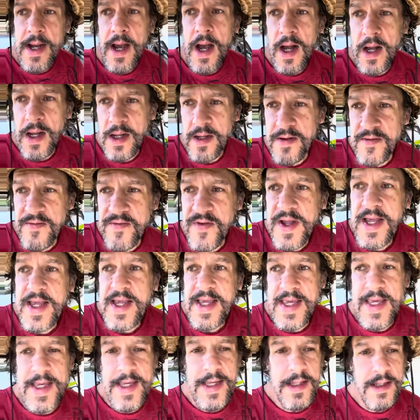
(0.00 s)
of
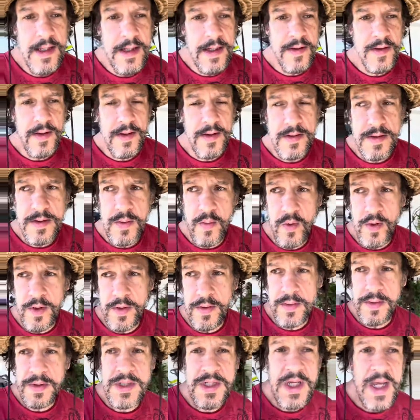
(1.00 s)
healing those
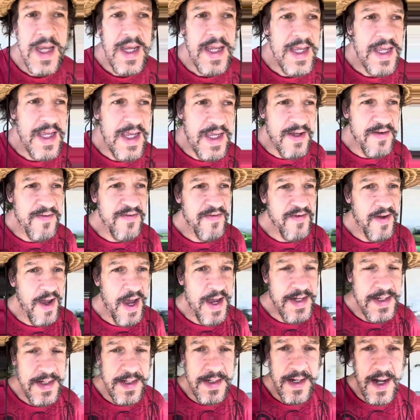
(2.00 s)
wounds if
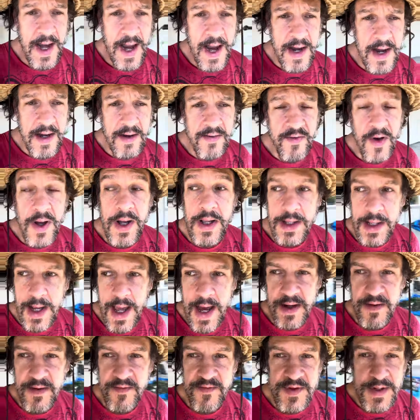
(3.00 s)
I didn't have a
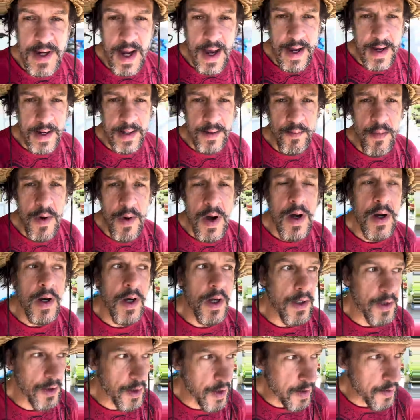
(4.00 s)
lot of time
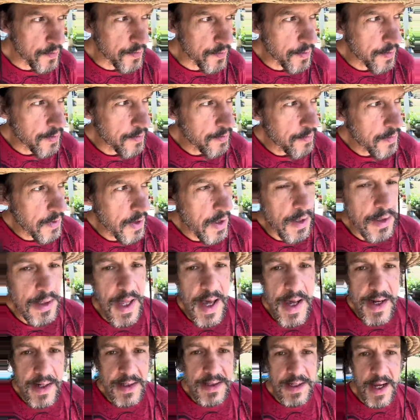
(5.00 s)
alone. A
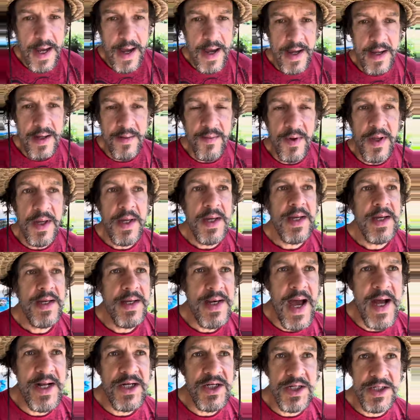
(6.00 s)
lot of time,
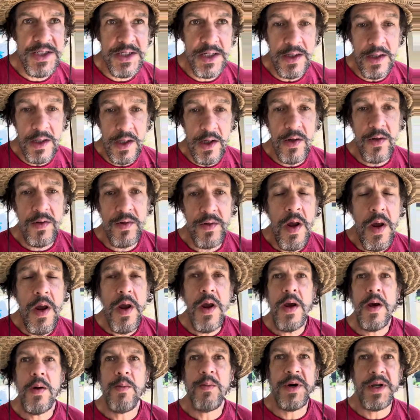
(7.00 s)
not just alone,
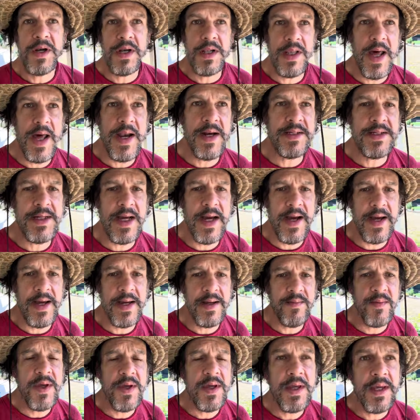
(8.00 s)
but a lot of
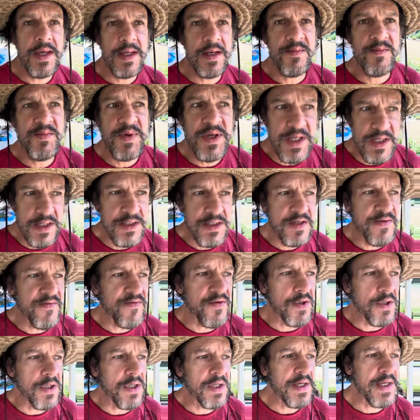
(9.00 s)
time in
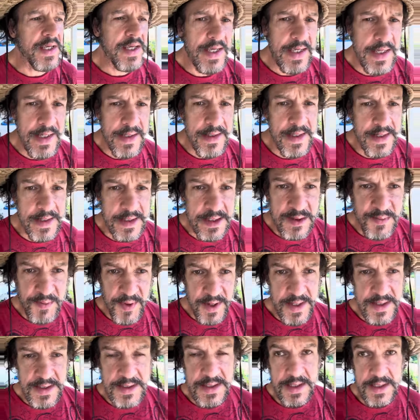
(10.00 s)
peaceful healing
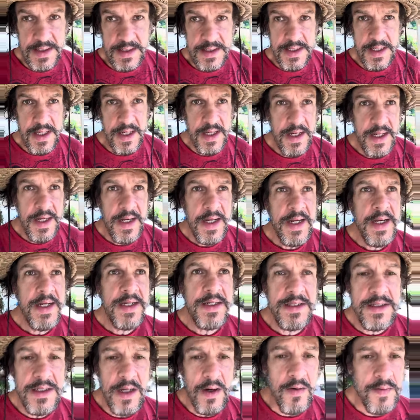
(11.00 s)
spaces.
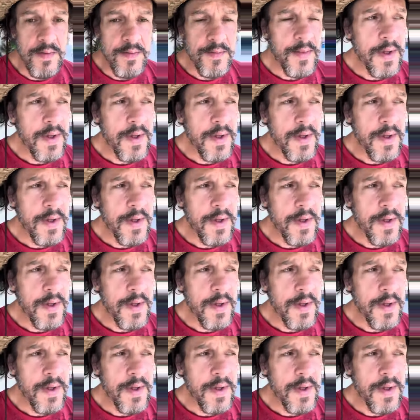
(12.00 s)
So